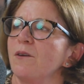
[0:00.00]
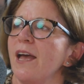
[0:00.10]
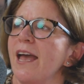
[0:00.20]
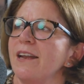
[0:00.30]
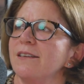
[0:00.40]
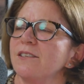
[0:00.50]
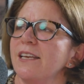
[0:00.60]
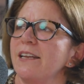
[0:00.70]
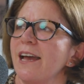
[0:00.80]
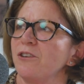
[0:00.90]
And
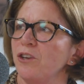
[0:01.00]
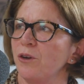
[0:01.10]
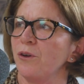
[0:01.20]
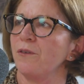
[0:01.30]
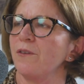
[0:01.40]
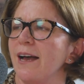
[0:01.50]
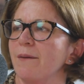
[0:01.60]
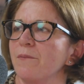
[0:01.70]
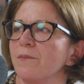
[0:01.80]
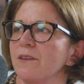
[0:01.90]
in our new
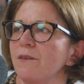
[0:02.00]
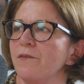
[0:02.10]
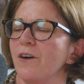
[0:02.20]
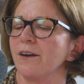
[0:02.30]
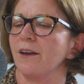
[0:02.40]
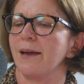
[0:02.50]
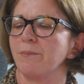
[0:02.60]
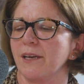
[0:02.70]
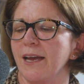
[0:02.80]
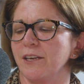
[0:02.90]
final
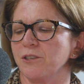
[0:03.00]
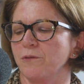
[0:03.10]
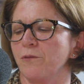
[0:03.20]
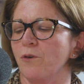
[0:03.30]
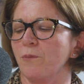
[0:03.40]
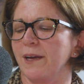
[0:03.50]
application form,